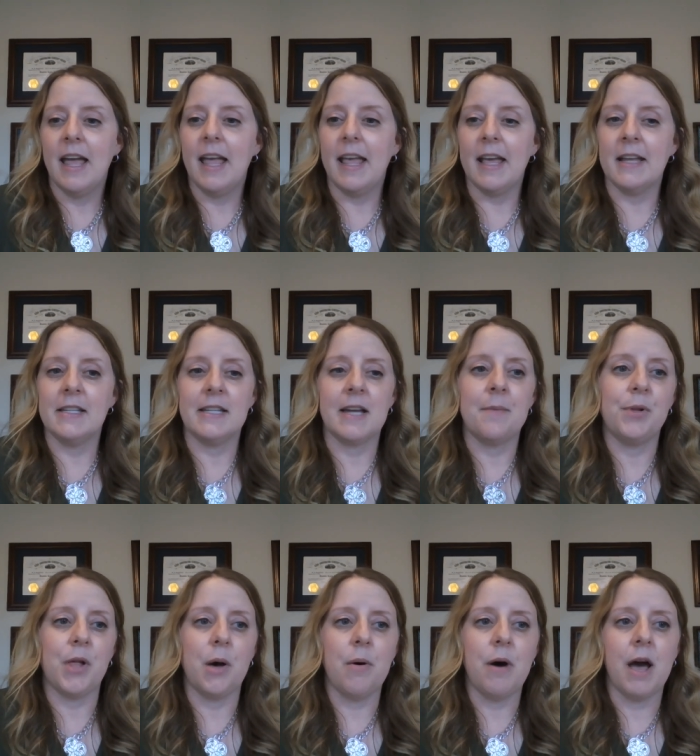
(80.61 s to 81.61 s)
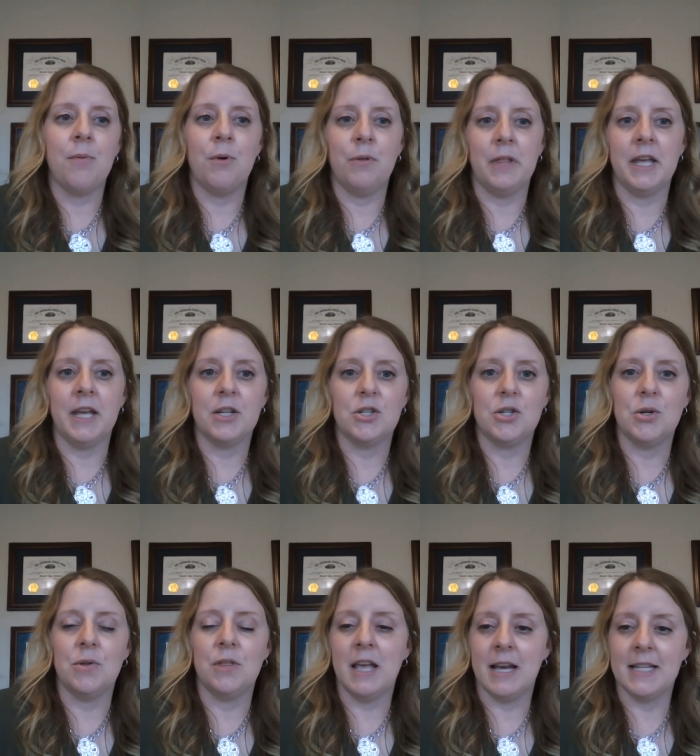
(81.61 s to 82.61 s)
and down below I will link
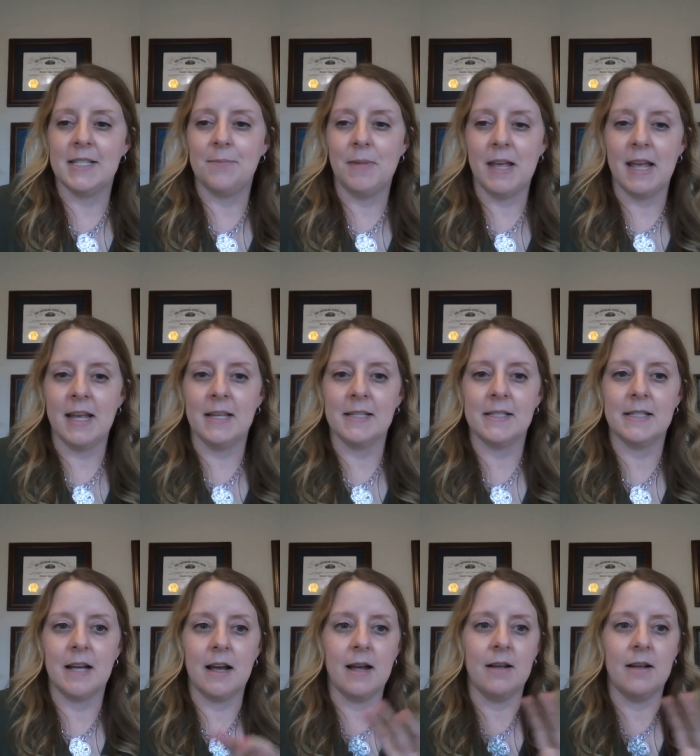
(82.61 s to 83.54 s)
to the SBA's